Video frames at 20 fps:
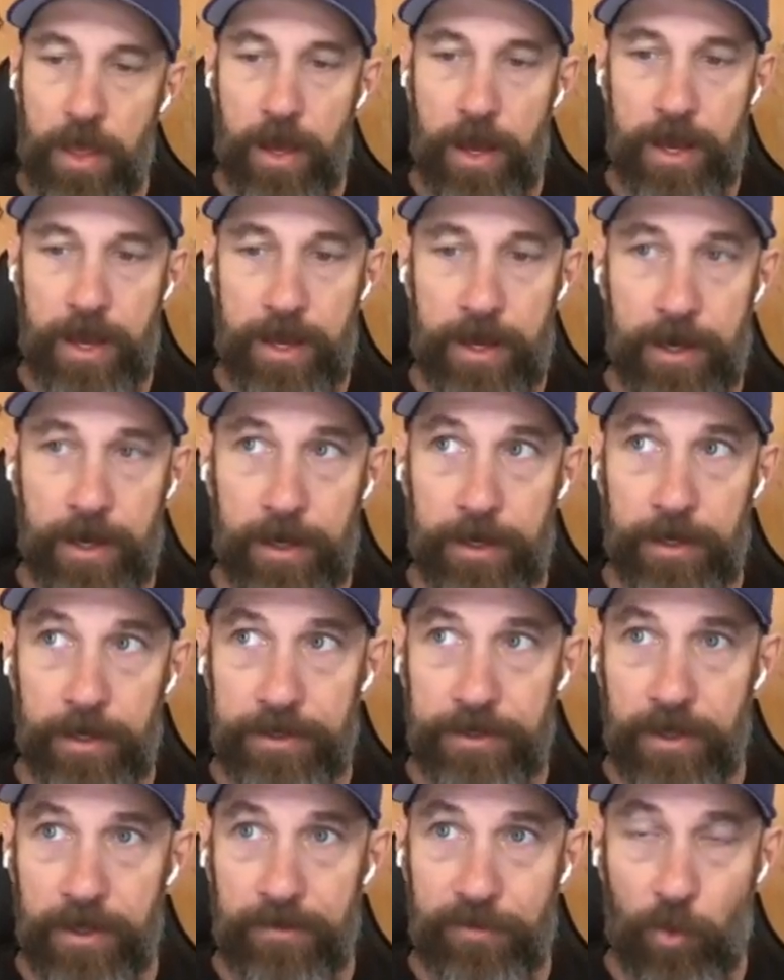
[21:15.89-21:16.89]

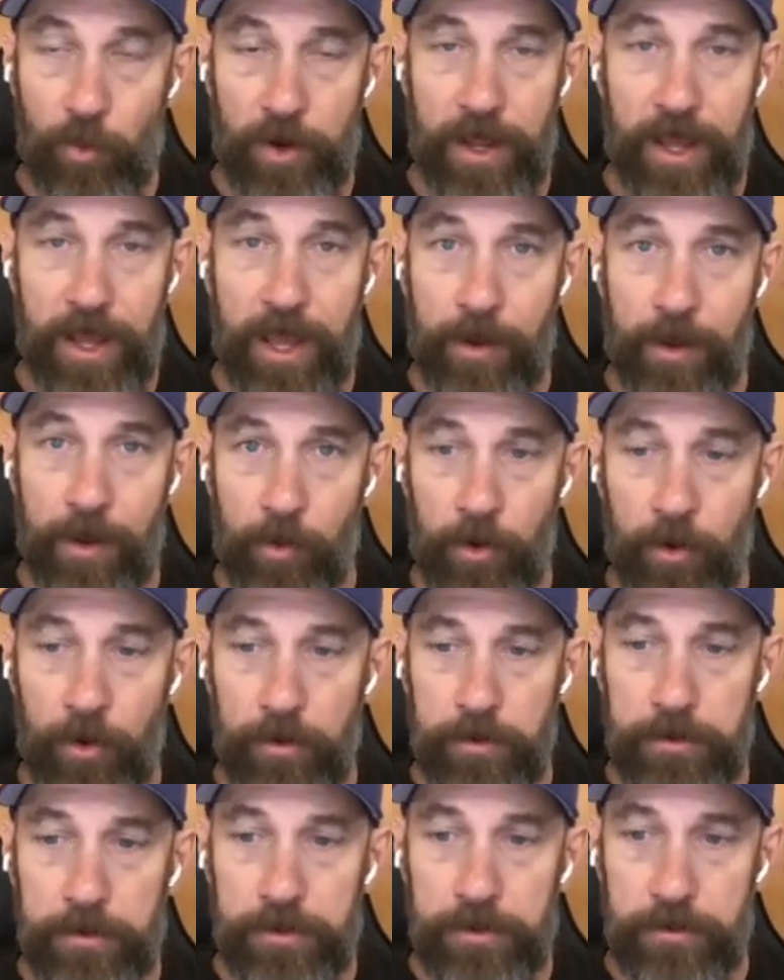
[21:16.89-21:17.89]
And if you want to
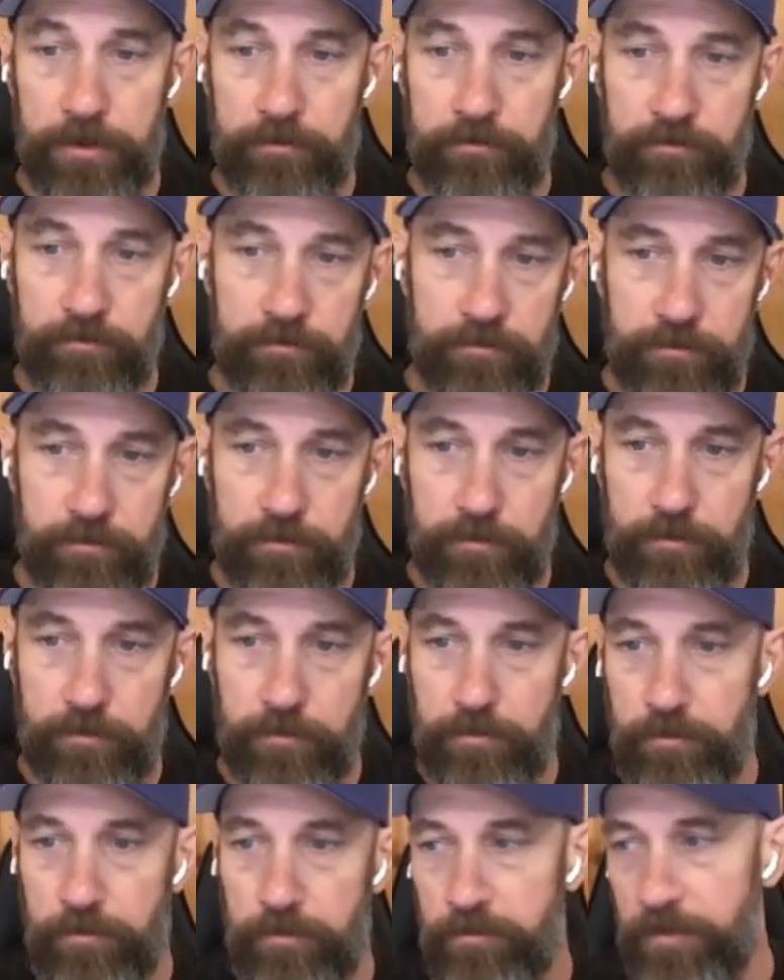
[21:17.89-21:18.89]
hammer,
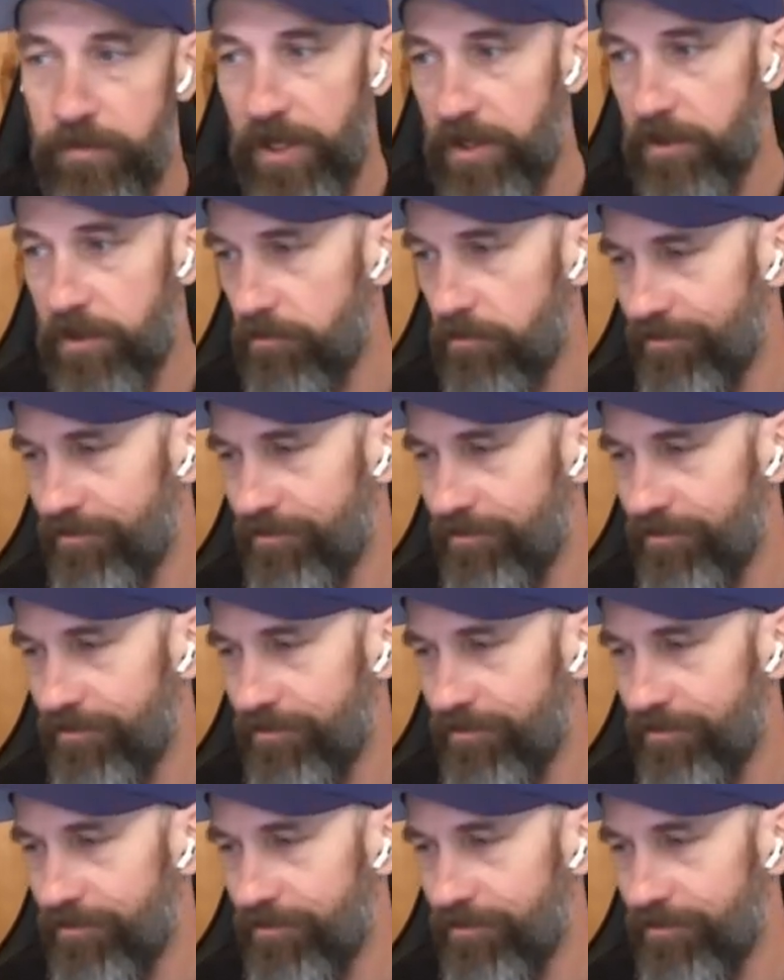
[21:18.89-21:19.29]
like,